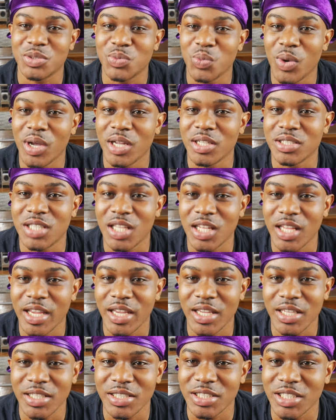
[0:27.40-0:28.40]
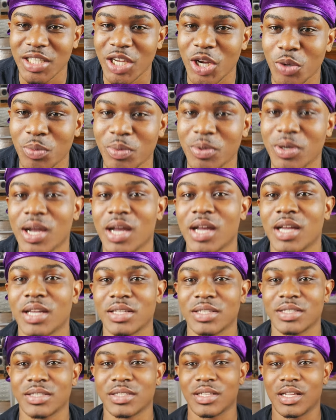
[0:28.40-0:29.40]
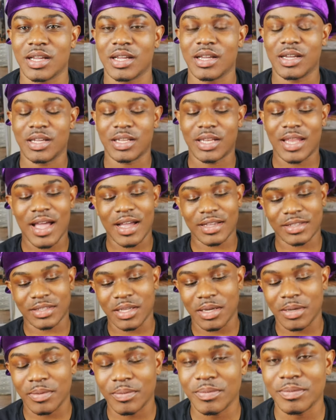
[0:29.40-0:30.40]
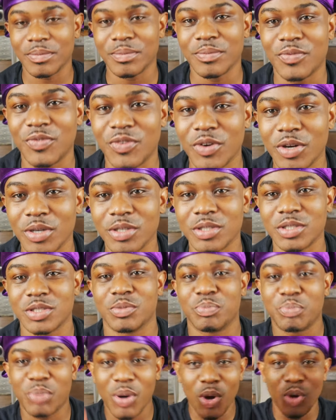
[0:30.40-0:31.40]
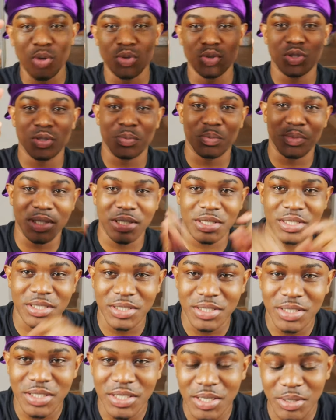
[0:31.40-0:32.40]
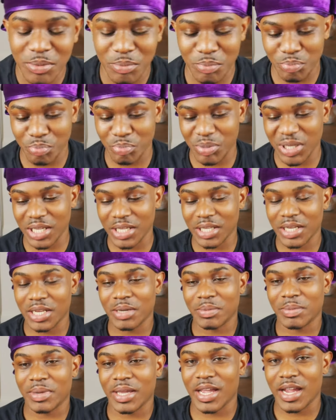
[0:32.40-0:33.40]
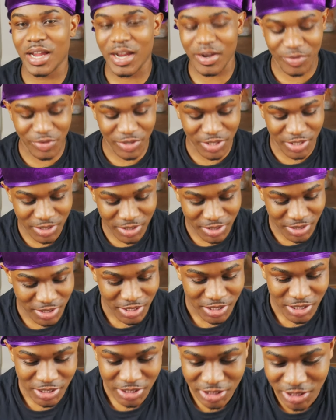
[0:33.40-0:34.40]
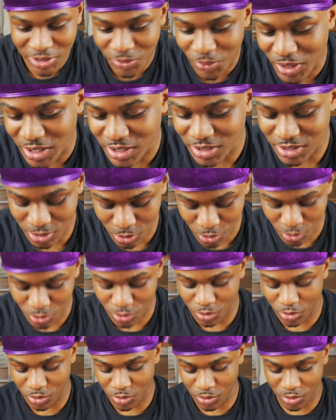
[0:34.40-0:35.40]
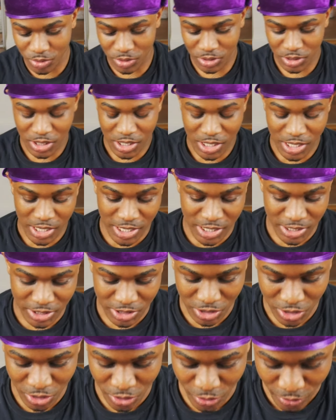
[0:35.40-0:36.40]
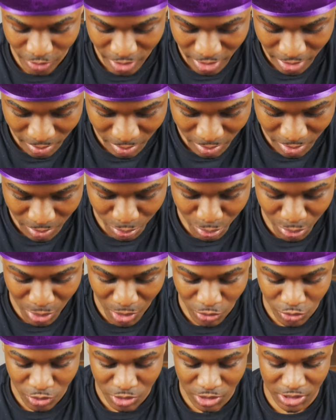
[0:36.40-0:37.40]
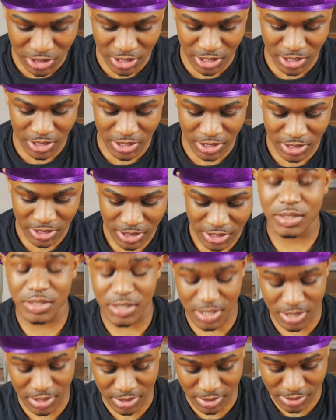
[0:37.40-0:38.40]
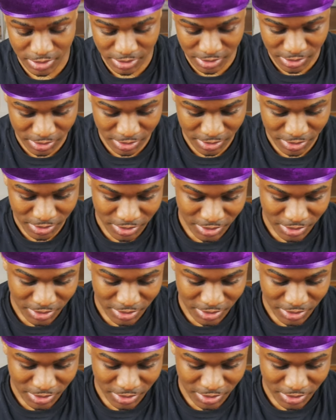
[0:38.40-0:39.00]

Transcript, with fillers: Well, today G Herbal got locked up for supposedly beating up Ari. She went to Instagram and posted this.